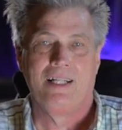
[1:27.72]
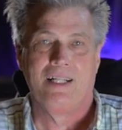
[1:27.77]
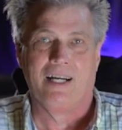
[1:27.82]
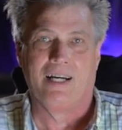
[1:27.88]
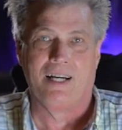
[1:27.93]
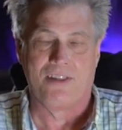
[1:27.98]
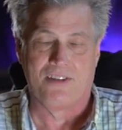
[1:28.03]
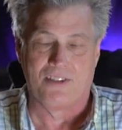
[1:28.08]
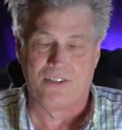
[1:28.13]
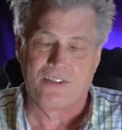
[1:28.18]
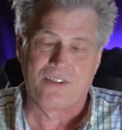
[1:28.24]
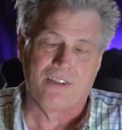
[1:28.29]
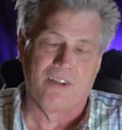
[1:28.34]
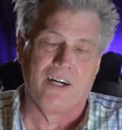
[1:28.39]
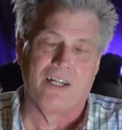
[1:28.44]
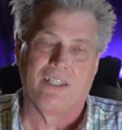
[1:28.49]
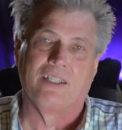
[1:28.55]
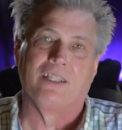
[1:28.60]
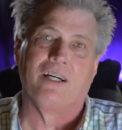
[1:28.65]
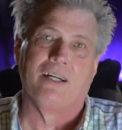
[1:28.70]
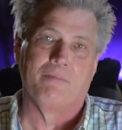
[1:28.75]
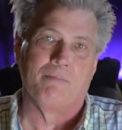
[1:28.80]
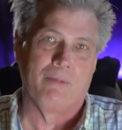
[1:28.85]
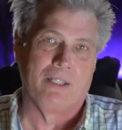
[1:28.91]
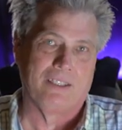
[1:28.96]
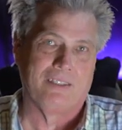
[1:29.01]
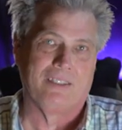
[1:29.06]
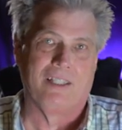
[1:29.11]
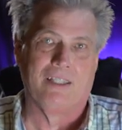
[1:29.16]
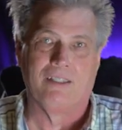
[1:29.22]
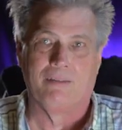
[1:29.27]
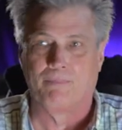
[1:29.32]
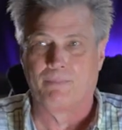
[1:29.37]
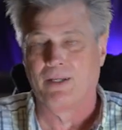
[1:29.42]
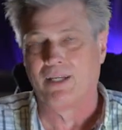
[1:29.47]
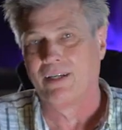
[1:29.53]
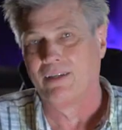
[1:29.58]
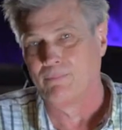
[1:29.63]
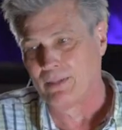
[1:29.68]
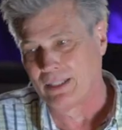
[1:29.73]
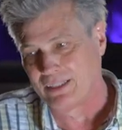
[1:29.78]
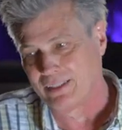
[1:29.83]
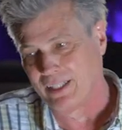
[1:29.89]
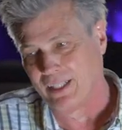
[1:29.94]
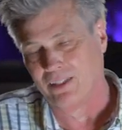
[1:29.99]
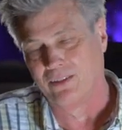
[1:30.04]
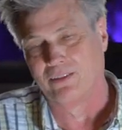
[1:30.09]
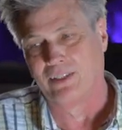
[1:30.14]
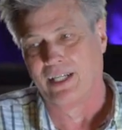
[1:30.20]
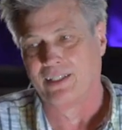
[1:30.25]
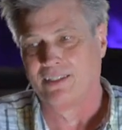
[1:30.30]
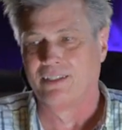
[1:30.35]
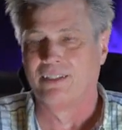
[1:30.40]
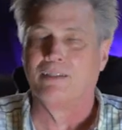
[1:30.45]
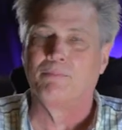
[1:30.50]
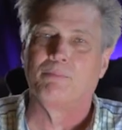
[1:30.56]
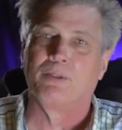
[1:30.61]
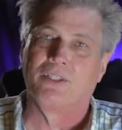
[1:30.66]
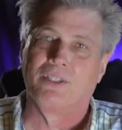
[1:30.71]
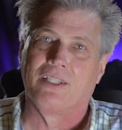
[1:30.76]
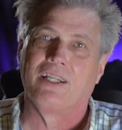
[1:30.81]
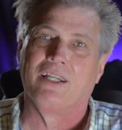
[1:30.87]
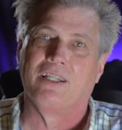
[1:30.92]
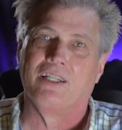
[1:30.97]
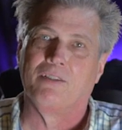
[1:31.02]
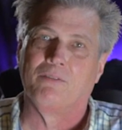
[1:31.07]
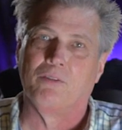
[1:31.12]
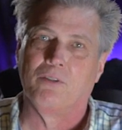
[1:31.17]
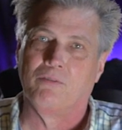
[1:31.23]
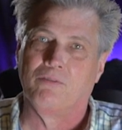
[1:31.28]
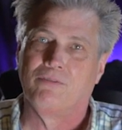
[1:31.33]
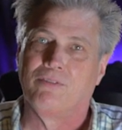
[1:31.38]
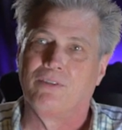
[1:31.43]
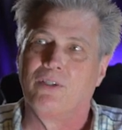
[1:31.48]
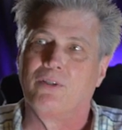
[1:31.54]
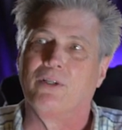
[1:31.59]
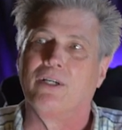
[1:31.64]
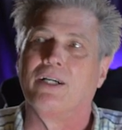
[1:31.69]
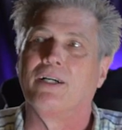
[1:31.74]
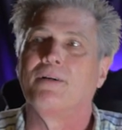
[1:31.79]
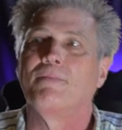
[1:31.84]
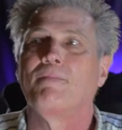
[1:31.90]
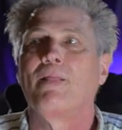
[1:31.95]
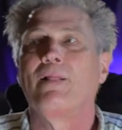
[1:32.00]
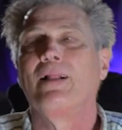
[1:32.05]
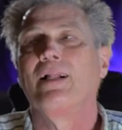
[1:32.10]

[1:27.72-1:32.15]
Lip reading: I just thought it got mixed out, ended up on the cutting room floor.